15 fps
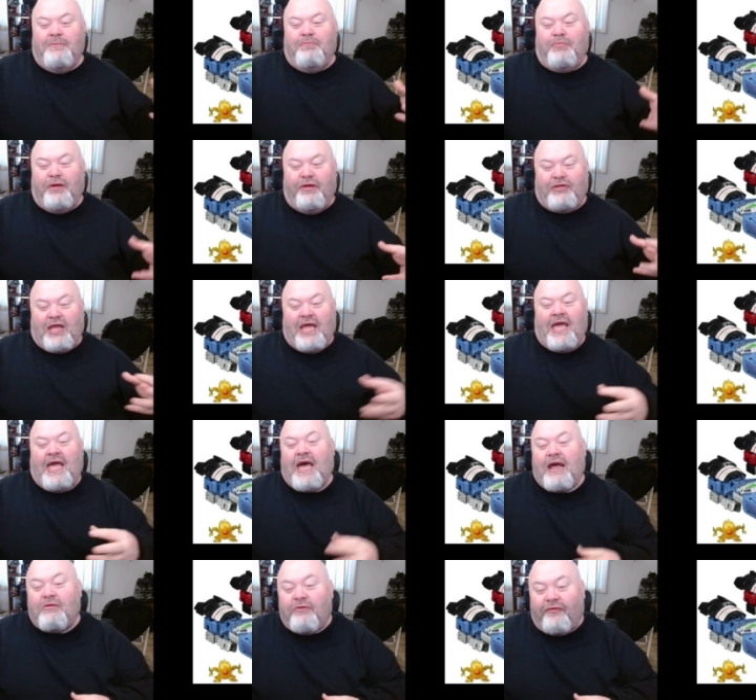But if they
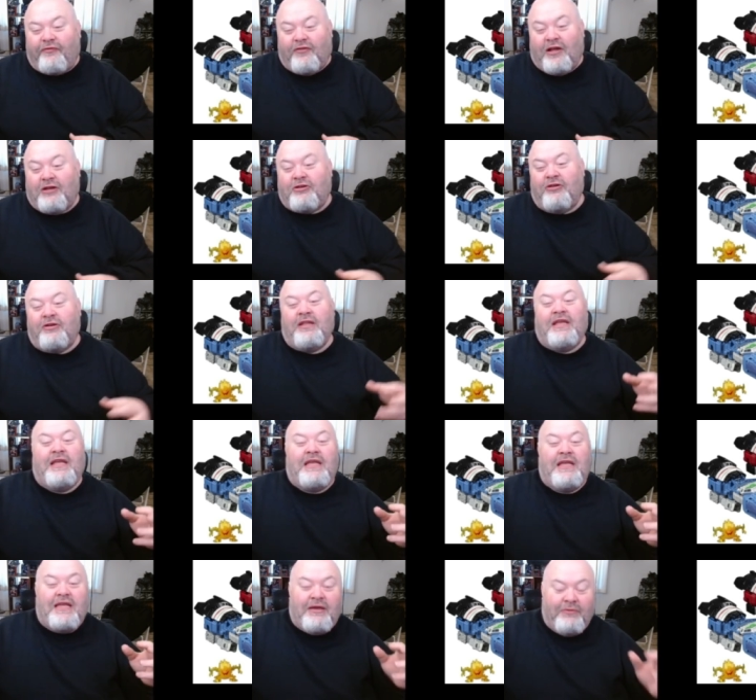had Reflector,
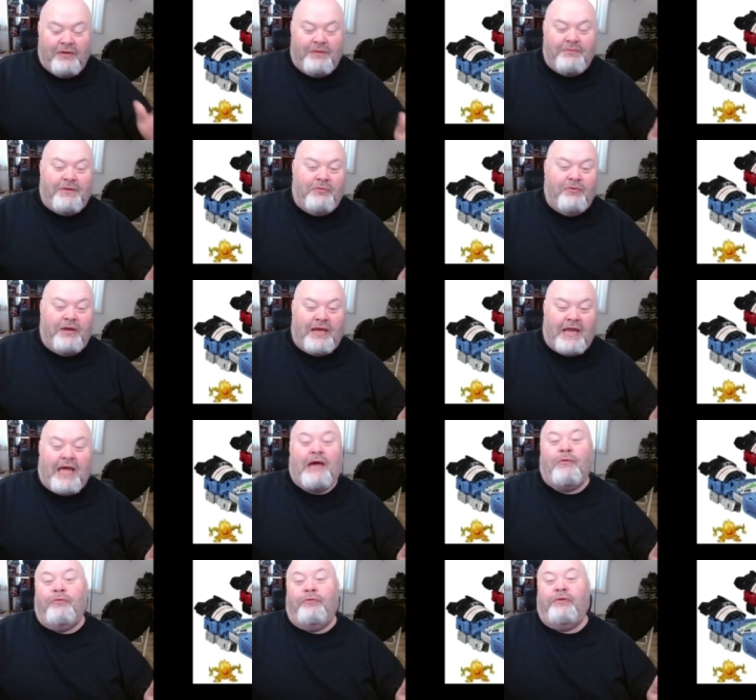it would have been one that
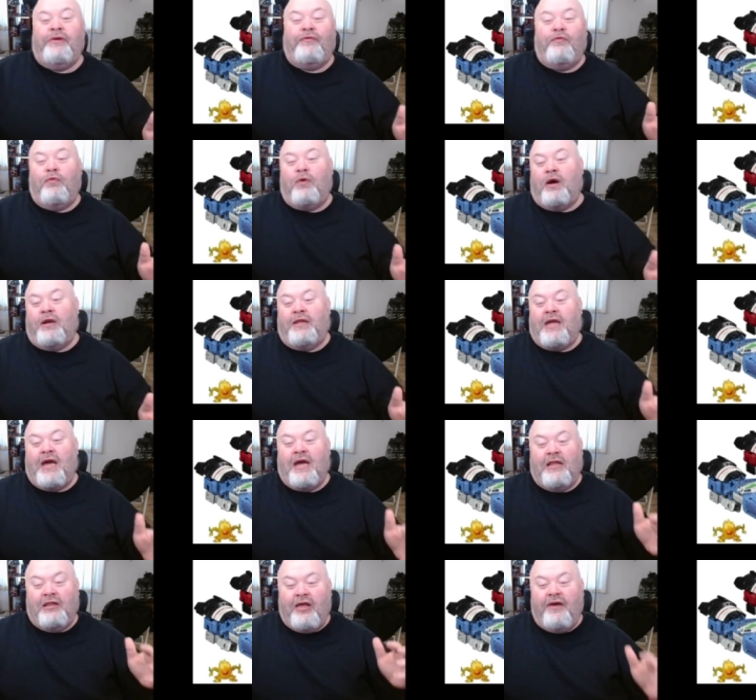I would have wanted.
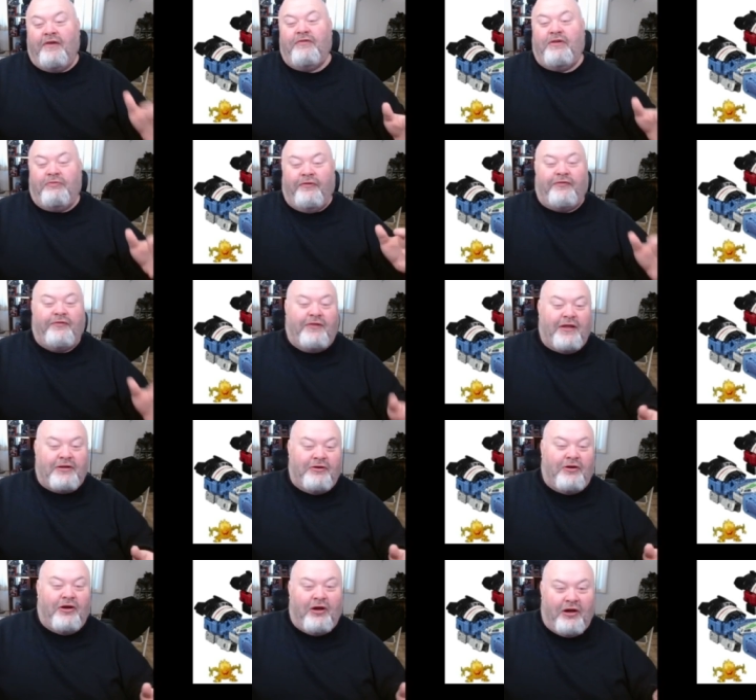I loved
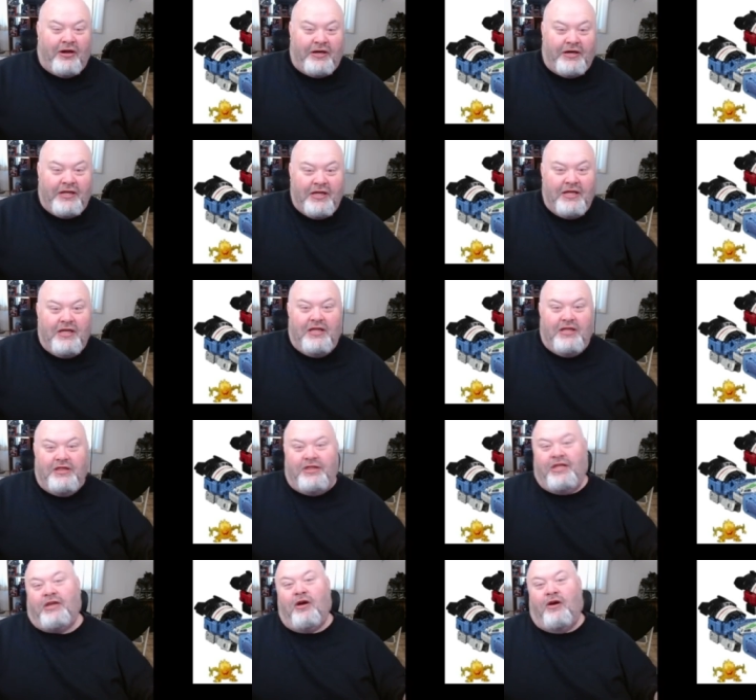Reflector on
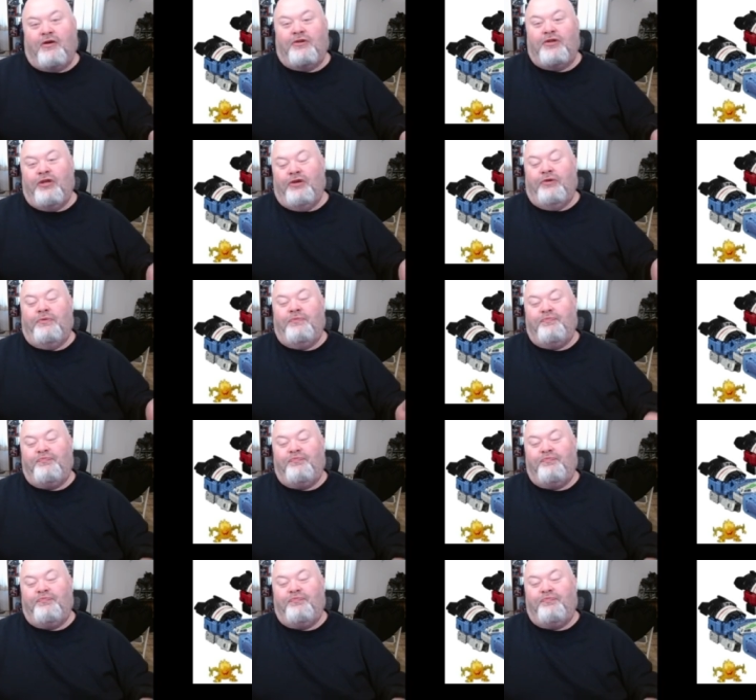the cartoon.